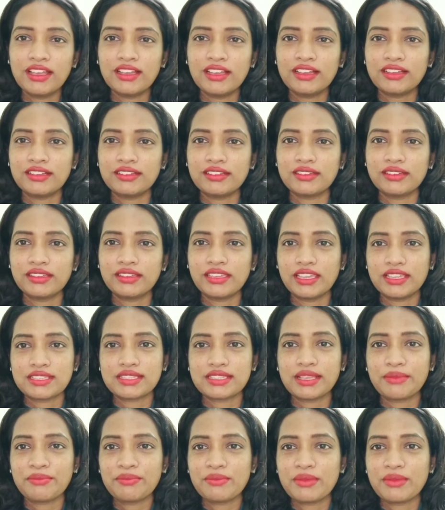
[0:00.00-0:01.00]
uh, yes,
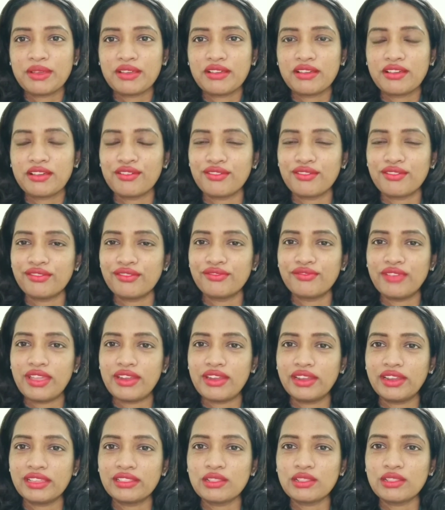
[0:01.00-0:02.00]
I'm uh,
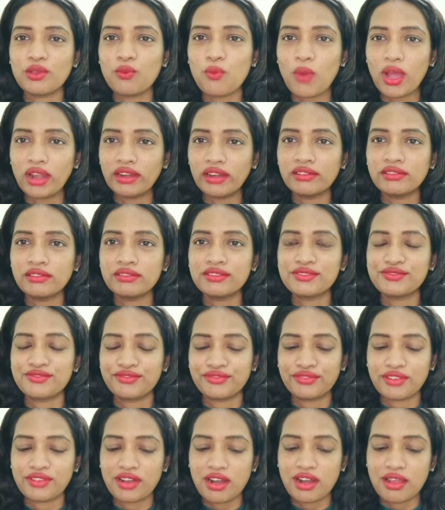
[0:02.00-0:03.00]
wearing the one
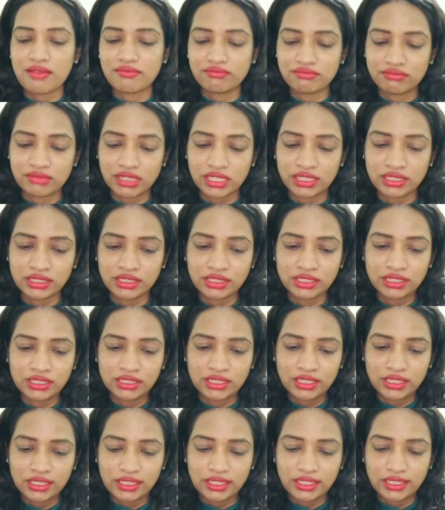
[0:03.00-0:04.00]
from
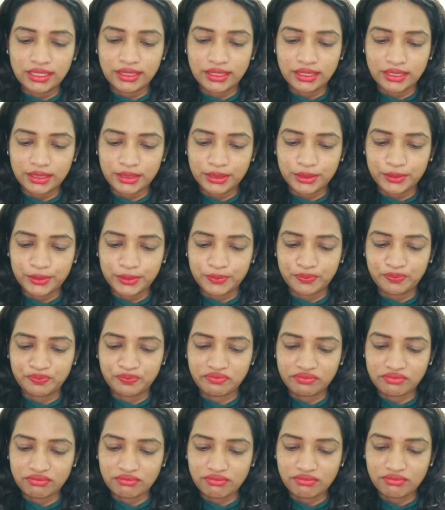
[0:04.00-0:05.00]
uh, um,
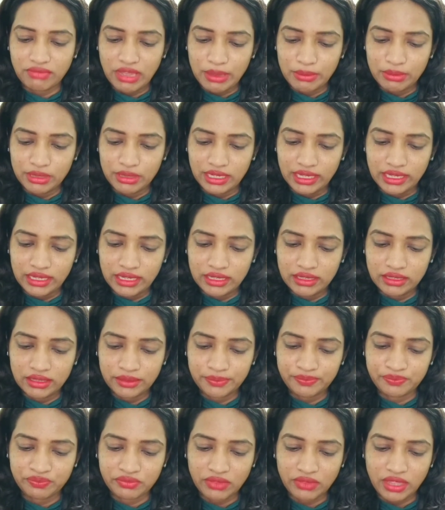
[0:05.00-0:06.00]
Maybelline,
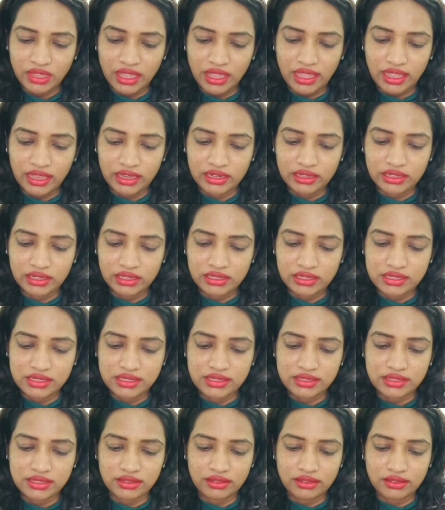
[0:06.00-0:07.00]
and
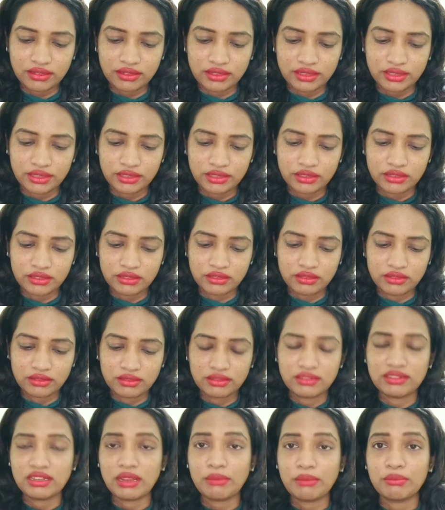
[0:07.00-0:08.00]
it's uh,
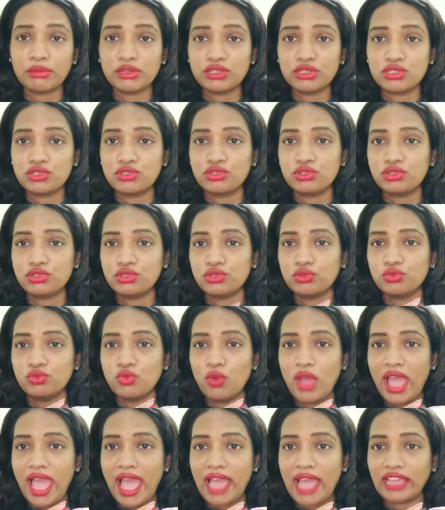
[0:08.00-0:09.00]
number two
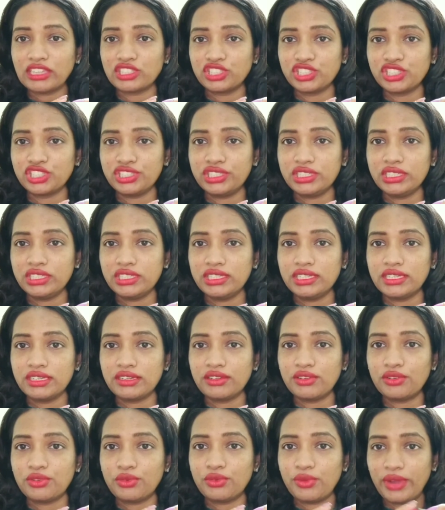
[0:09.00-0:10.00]
ashy
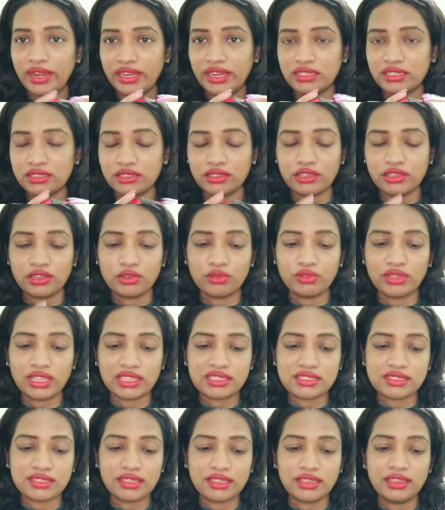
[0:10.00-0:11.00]
red. You know,
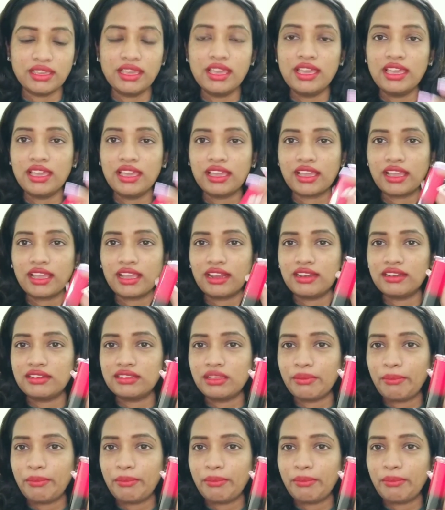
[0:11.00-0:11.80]
that's the color. The